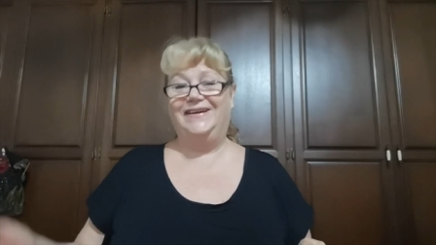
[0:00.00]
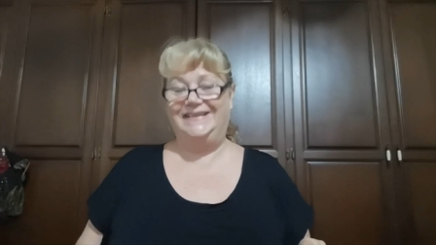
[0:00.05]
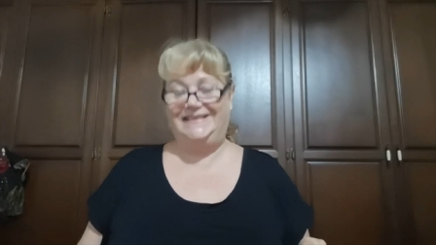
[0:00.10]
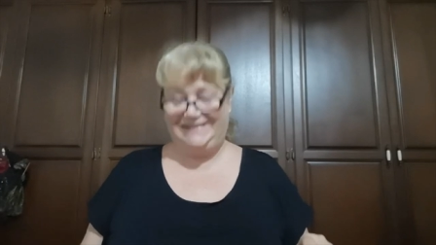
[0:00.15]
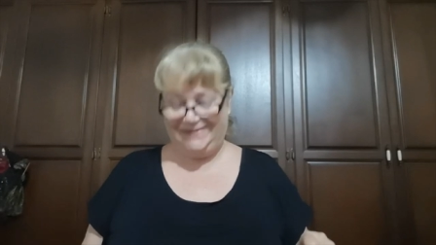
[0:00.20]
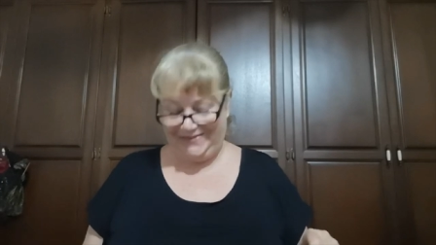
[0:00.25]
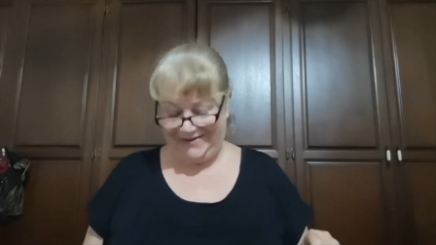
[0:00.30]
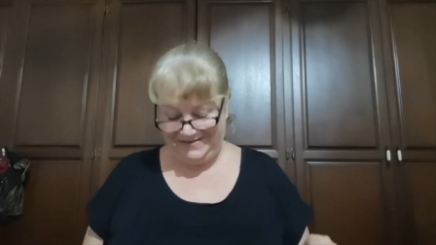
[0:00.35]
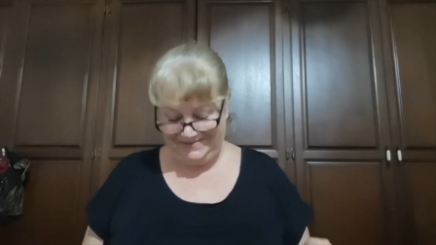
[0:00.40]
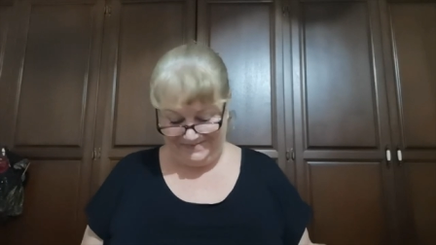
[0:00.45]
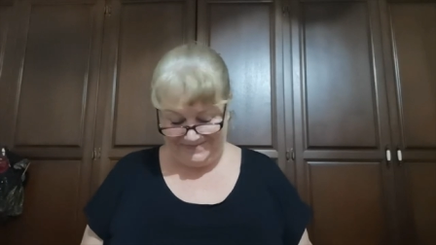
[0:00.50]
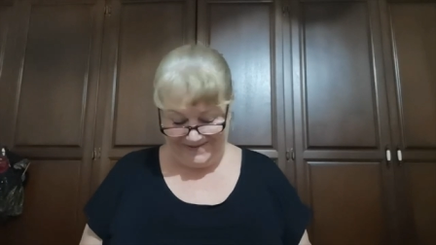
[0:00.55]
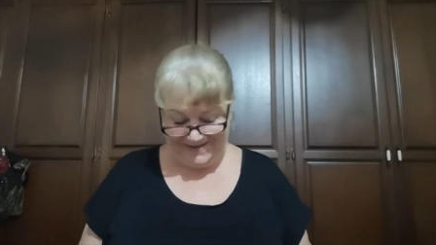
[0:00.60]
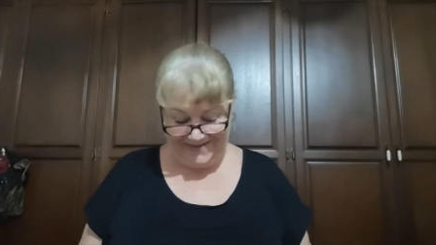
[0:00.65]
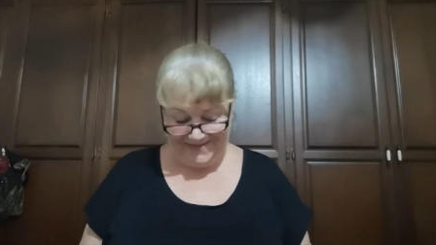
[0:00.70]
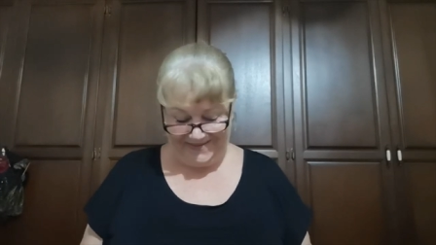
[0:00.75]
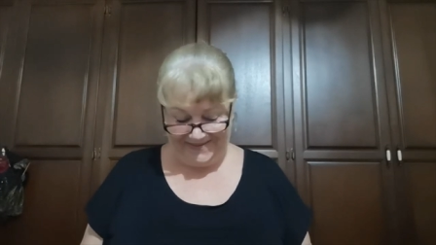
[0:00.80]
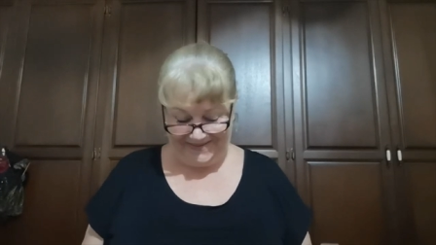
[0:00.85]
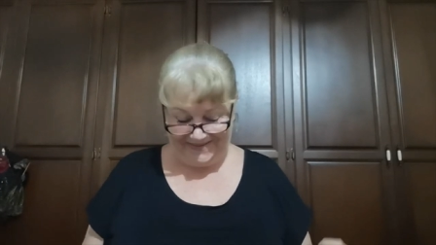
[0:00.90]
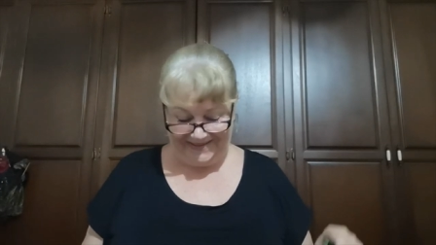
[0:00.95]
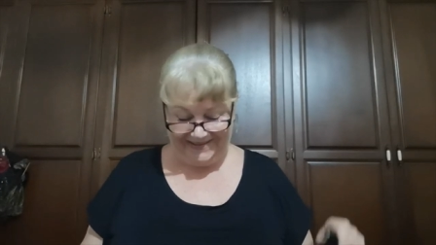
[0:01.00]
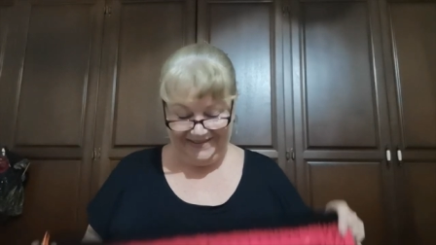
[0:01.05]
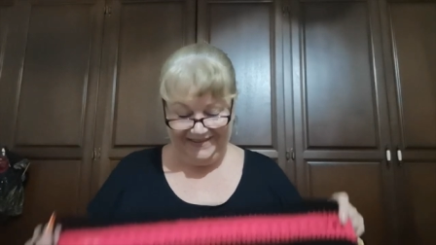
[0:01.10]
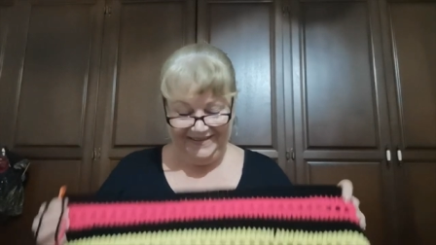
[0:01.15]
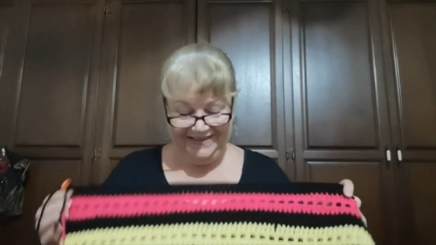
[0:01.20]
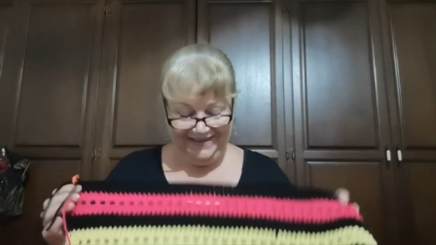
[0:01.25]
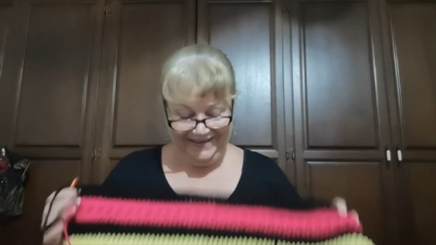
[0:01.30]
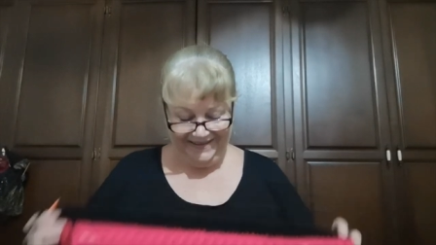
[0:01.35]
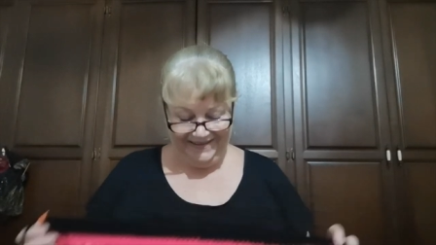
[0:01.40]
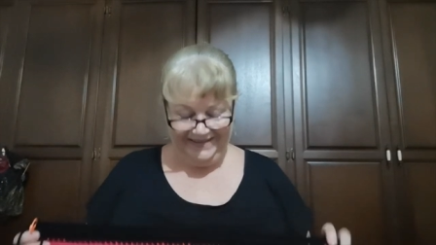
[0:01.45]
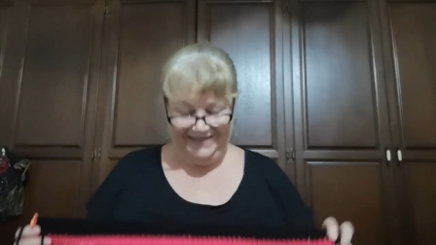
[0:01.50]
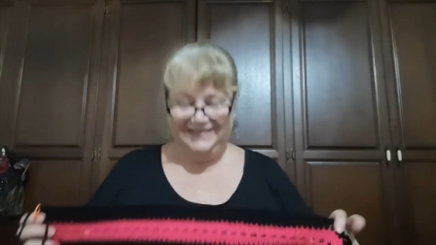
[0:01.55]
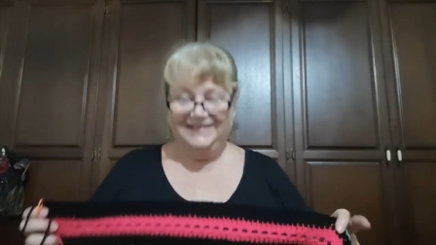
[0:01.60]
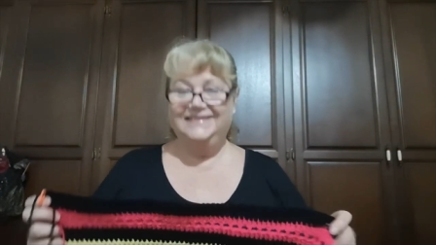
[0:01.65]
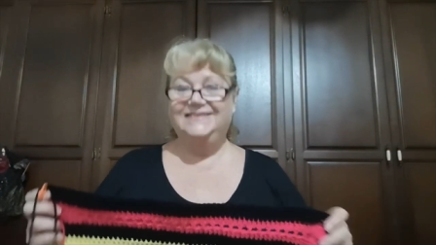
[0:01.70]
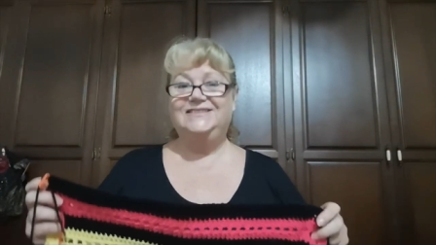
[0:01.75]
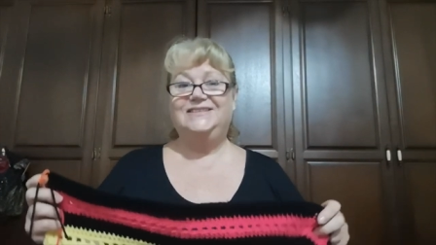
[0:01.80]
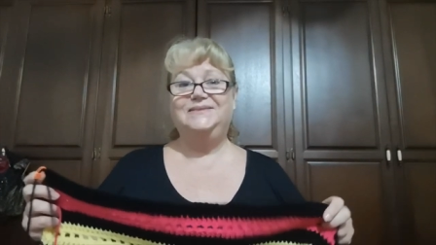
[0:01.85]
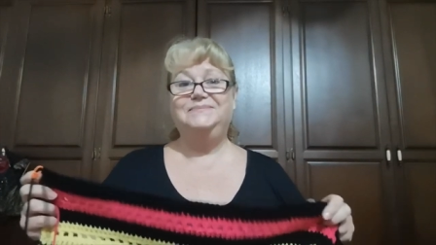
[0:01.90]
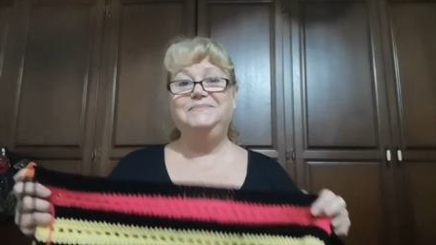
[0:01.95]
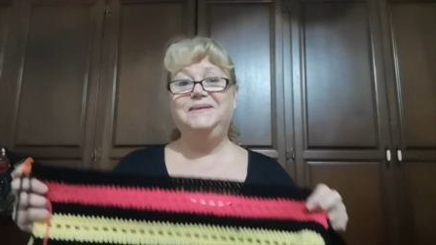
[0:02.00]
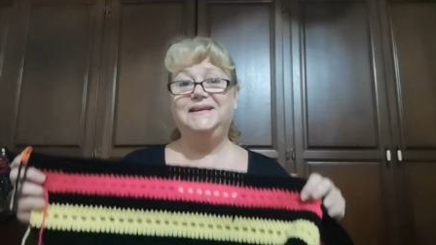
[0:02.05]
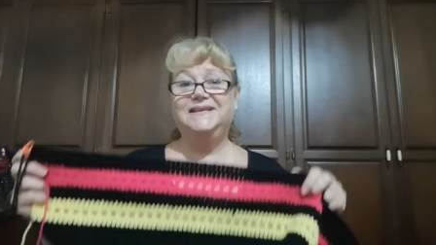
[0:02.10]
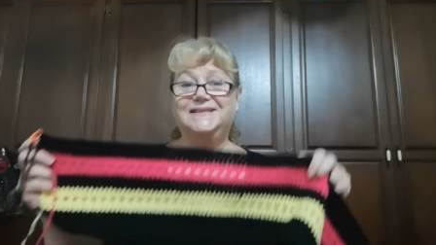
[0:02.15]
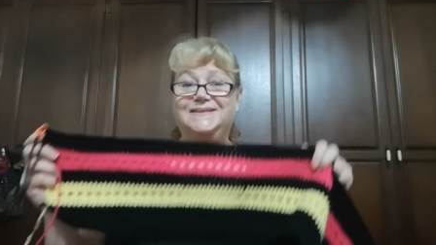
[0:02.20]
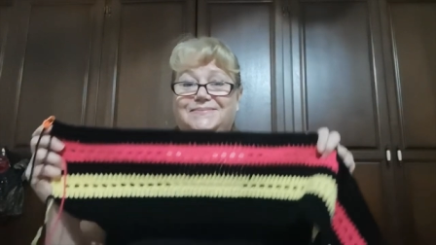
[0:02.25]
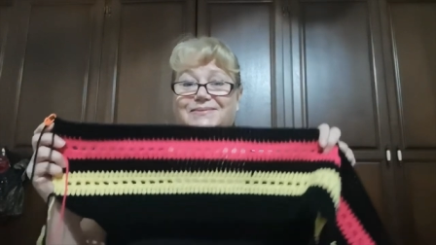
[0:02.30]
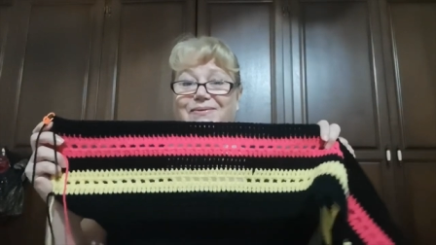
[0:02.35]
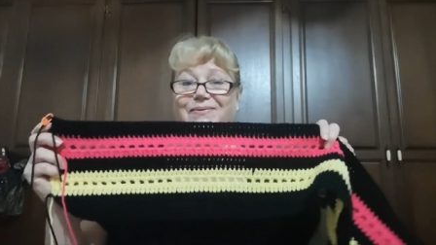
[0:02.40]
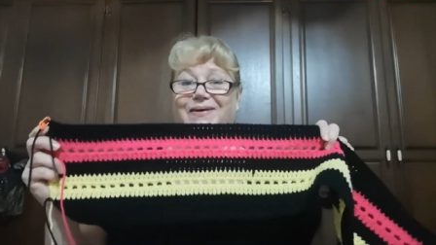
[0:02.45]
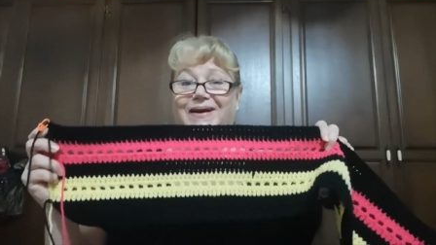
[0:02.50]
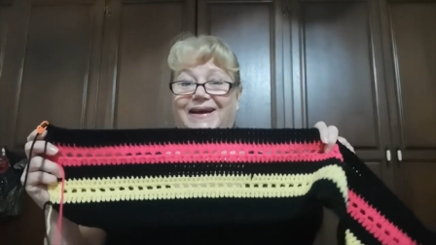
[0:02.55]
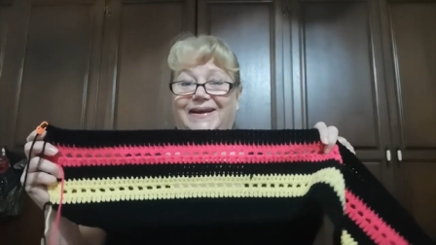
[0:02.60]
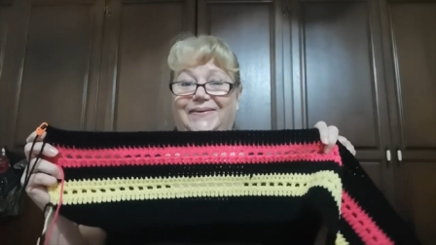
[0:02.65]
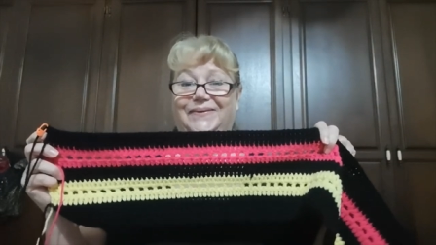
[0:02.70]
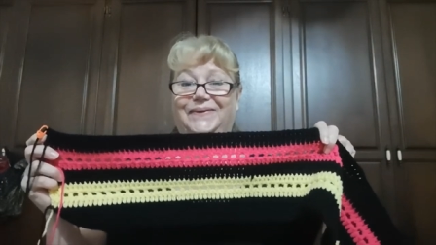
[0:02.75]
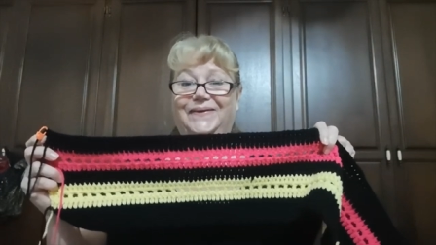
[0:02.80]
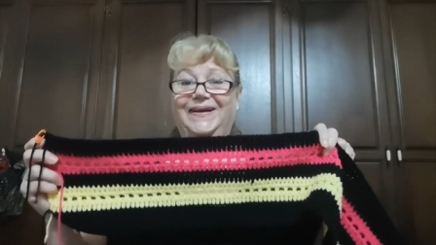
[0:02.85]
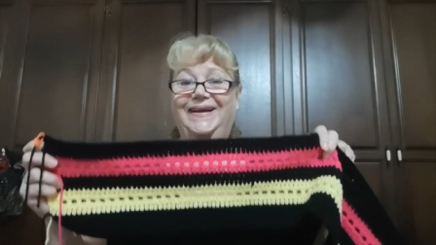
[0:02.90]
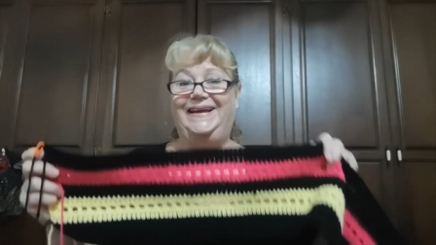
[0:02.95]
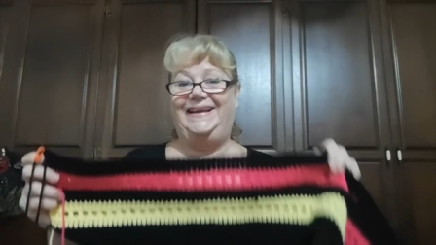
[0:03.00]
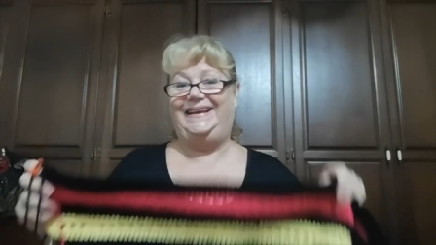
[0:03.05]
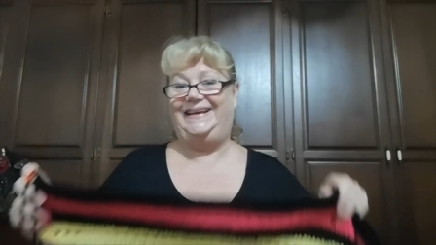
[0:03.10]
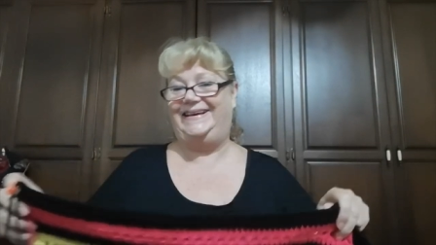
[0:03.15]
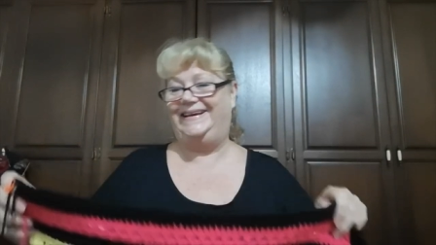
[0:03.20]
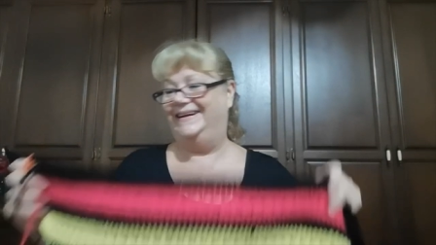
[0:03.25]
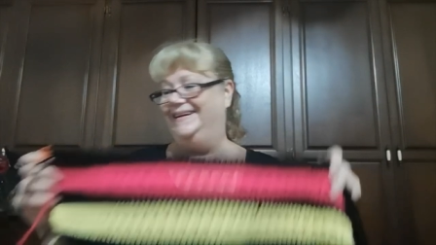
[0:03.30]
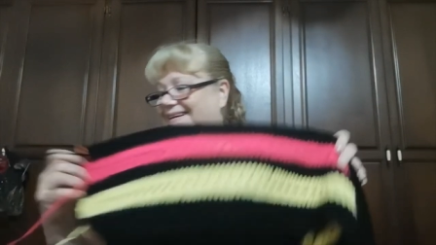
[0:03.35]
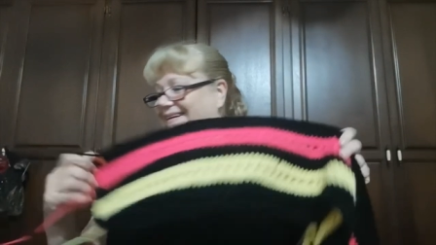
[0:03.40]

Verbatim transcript: guys wait a month. She makes me wait a week.